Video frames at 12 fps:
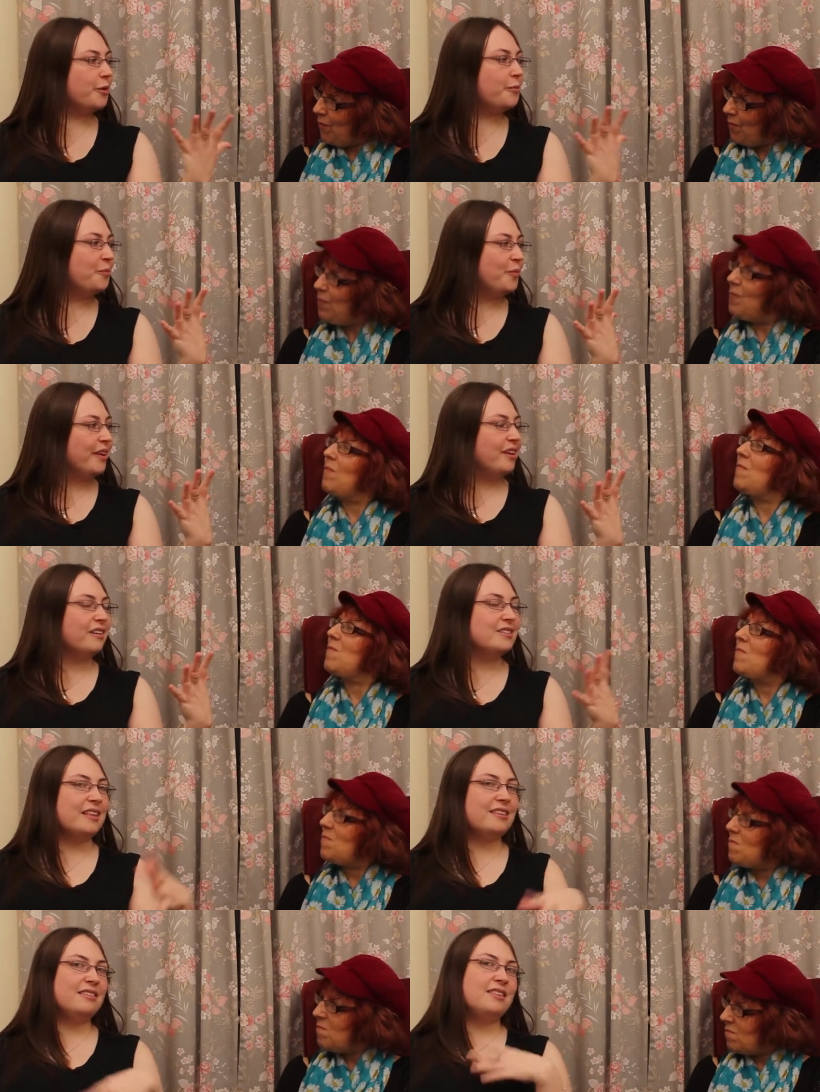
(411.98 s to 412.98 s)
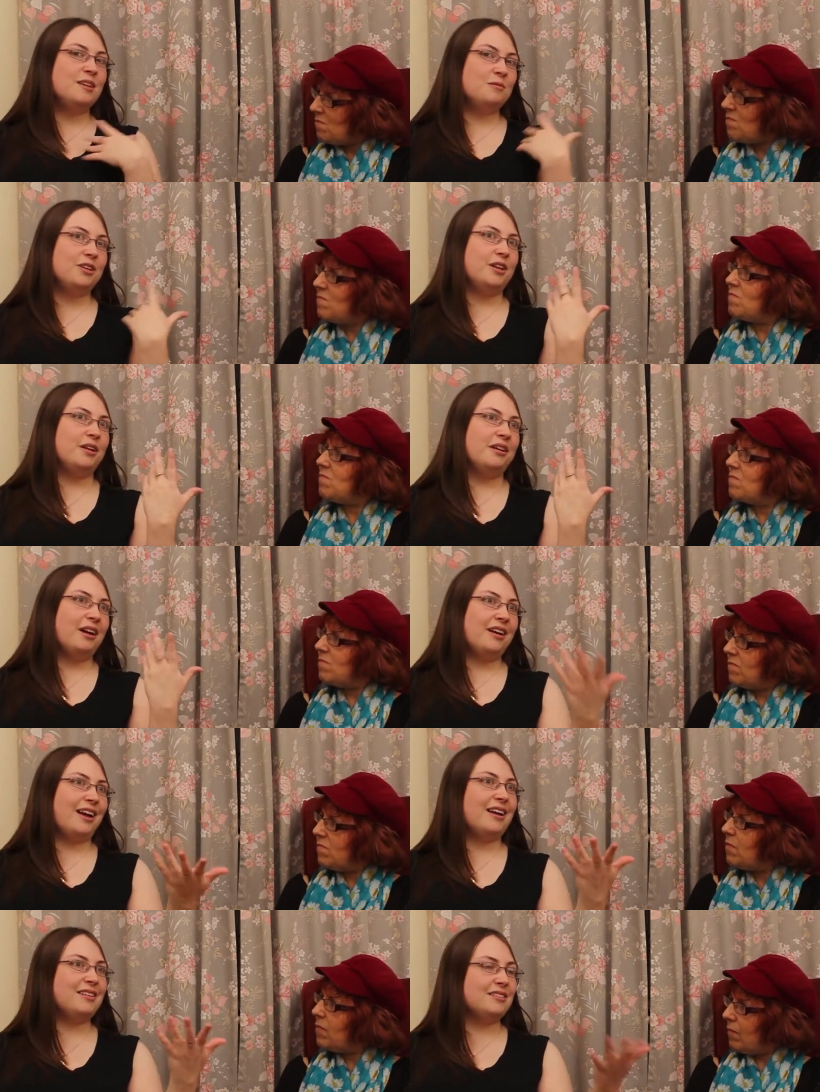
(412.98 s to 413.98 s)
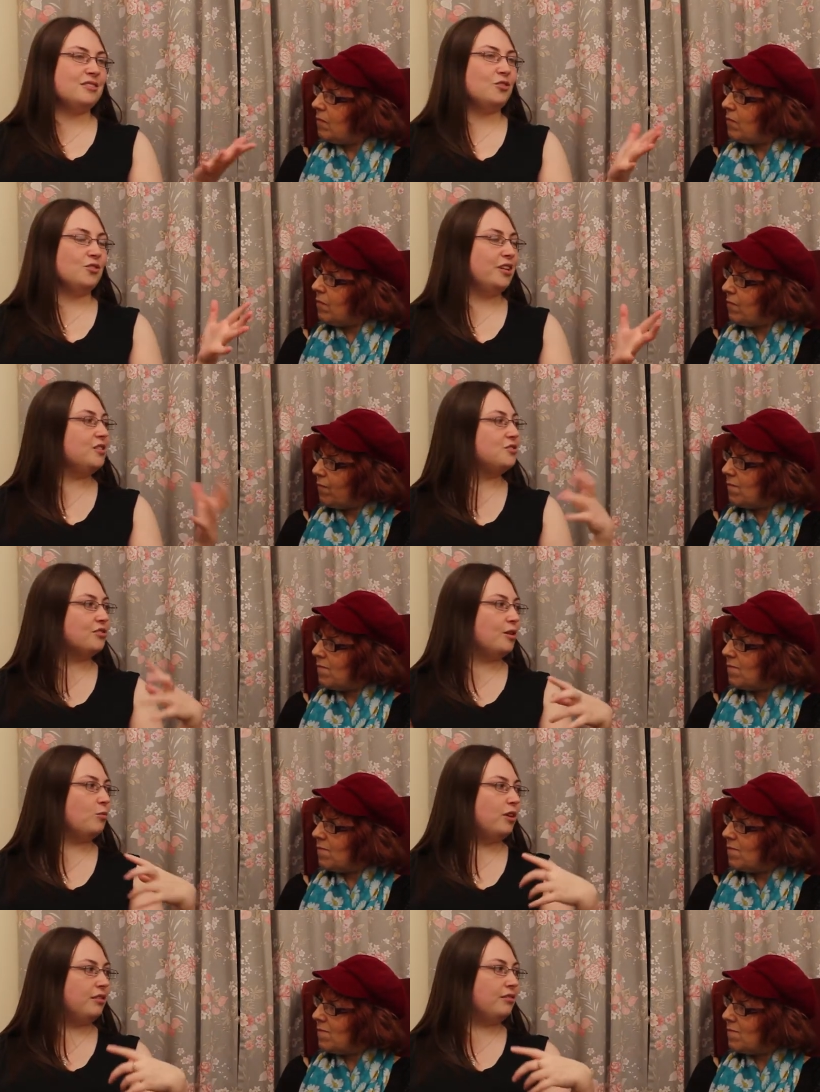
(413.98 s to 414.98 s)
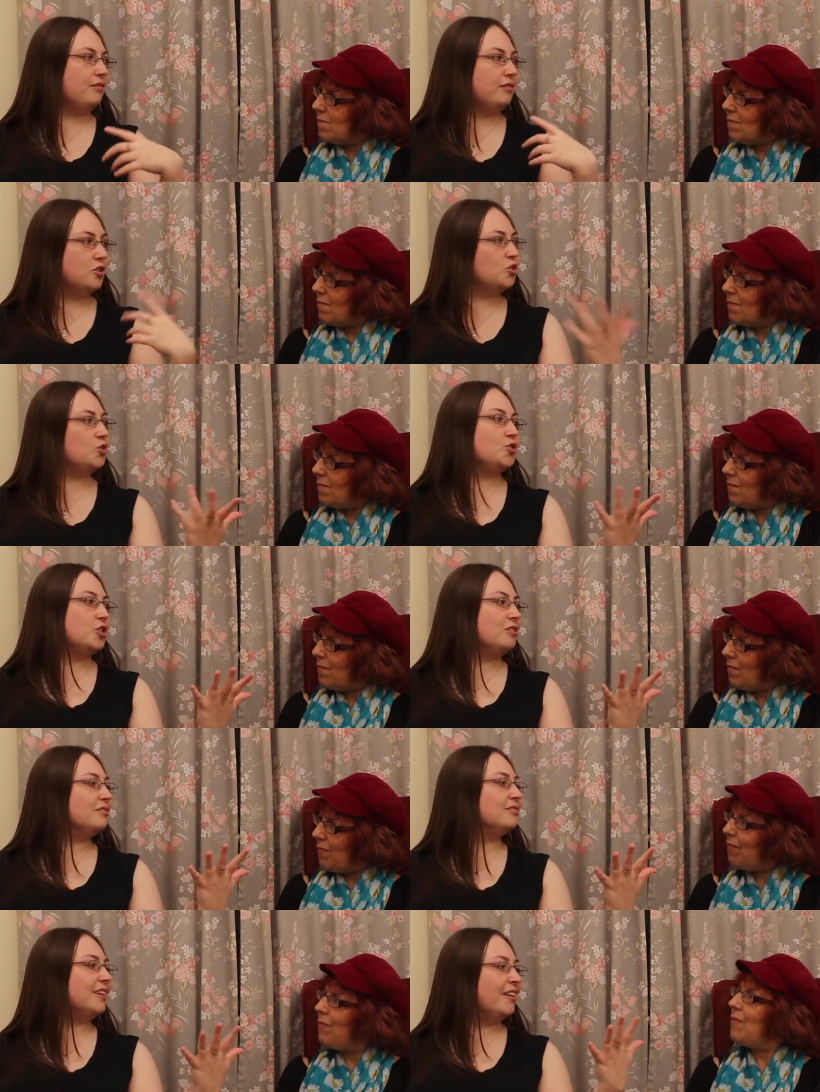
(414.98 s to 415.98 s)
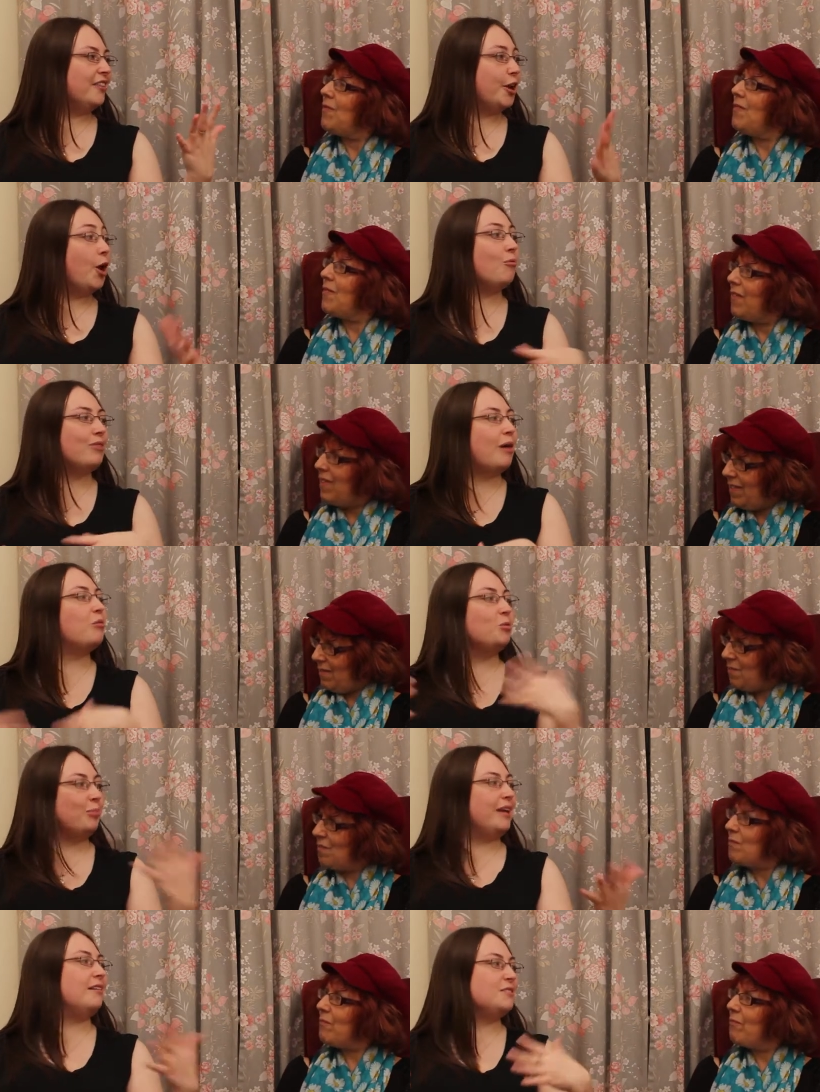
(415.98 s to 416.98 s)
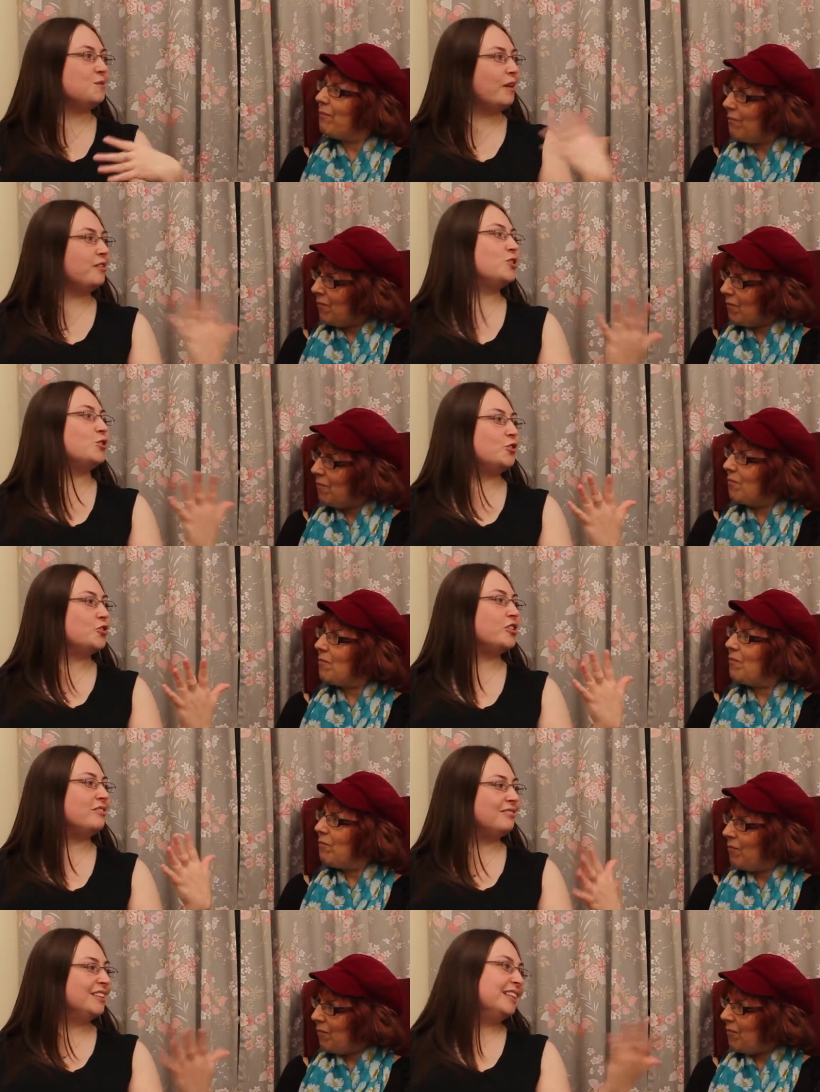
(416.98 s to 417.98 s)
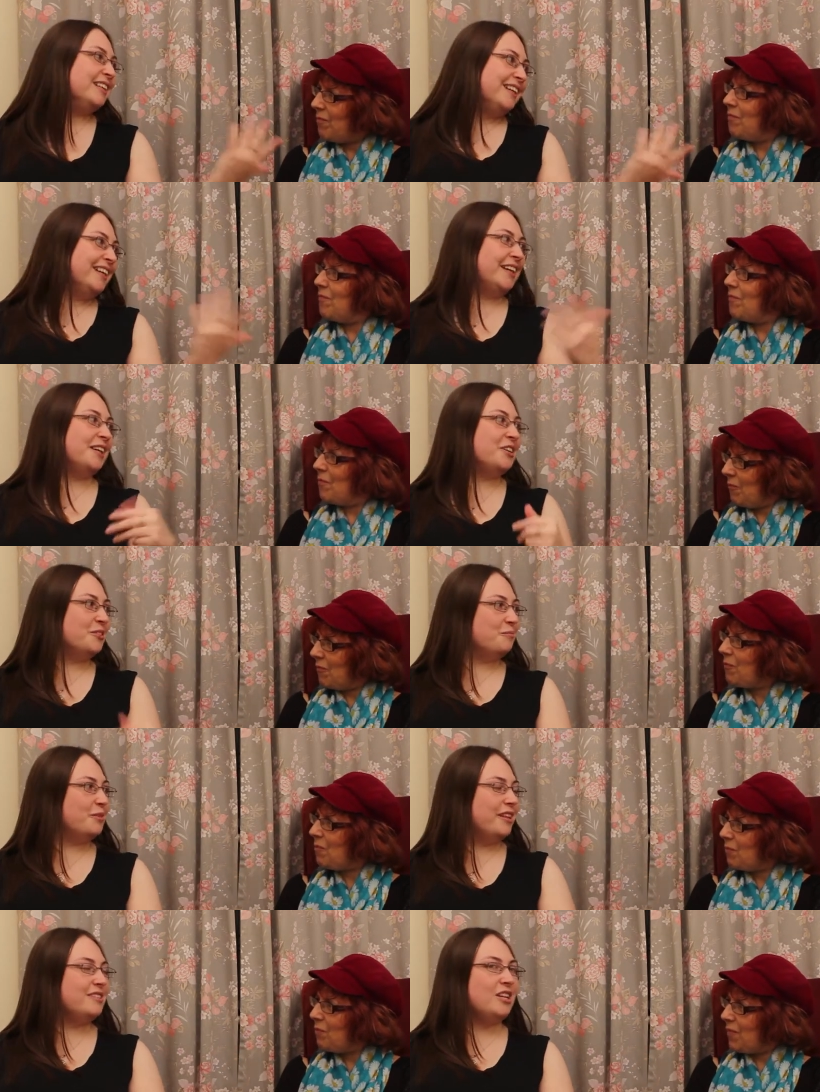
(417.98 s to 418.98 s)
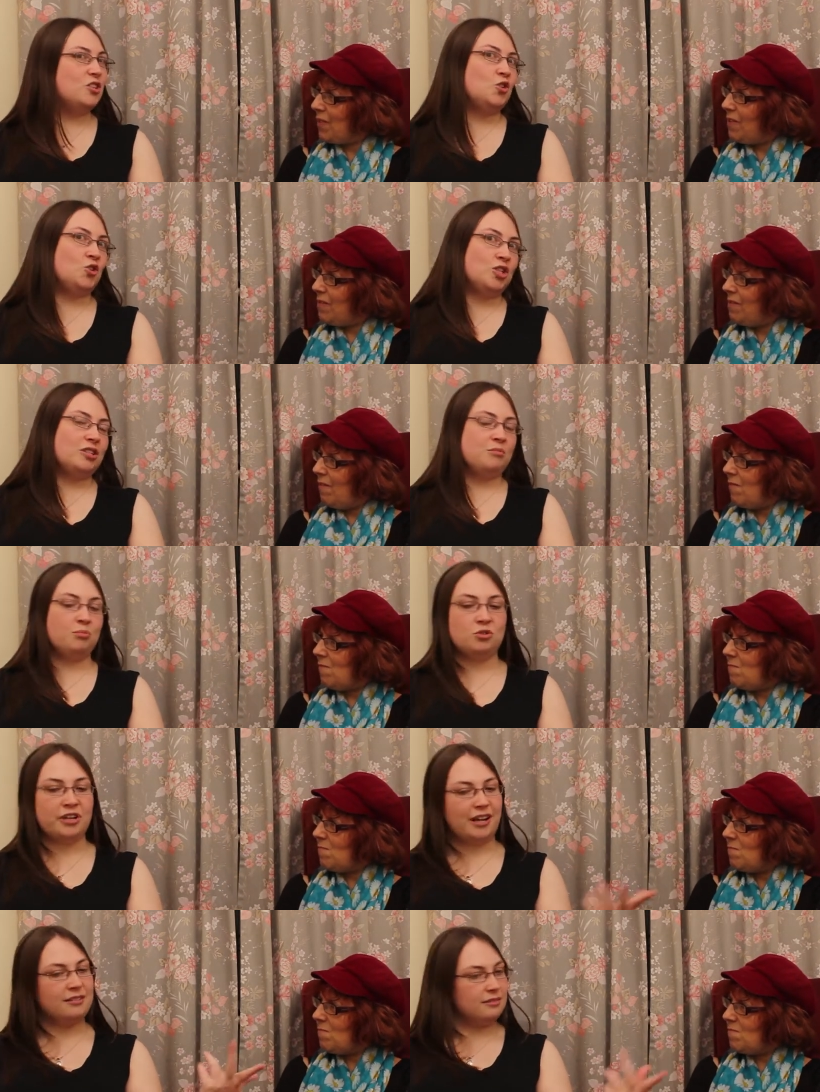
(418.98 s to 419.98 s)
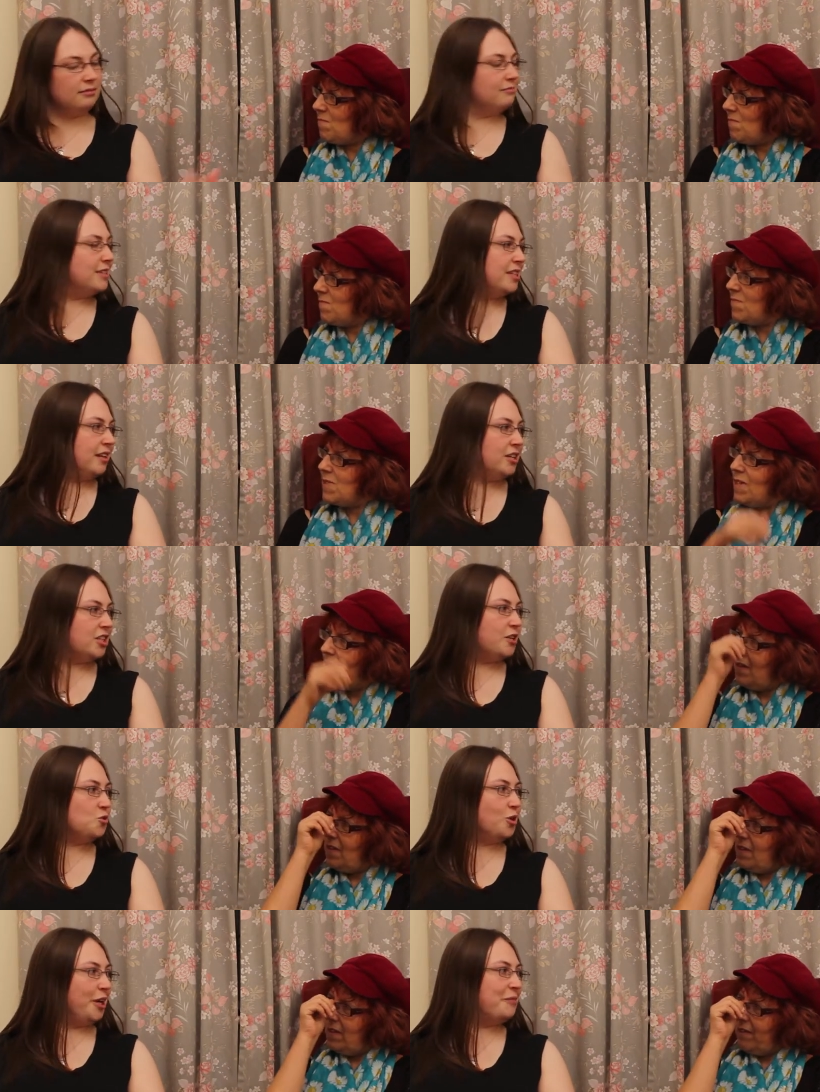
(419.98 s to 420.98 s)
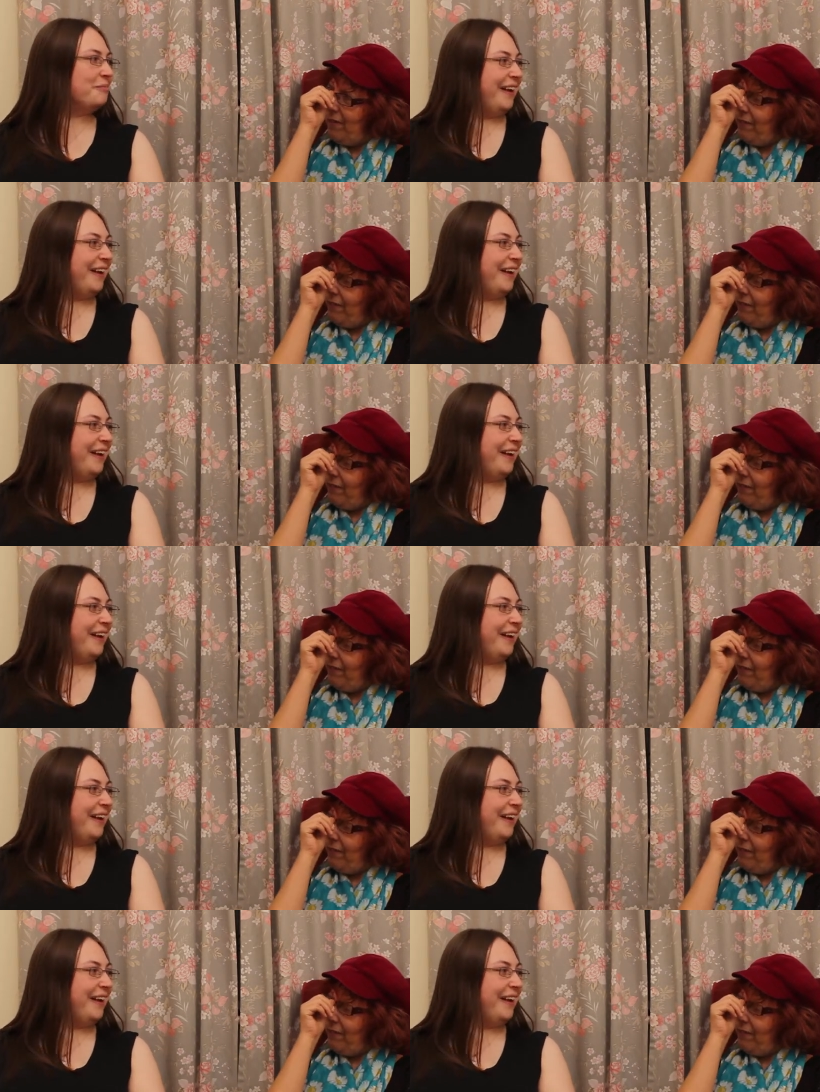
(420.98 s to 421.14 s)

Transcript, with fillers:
Speaker 1: it. Because I think the thing, you know, hands-on history with children, and then hopefully that mm. will appeal to other children. Um, When they see it's not just a boring adult sitting in a chair talking.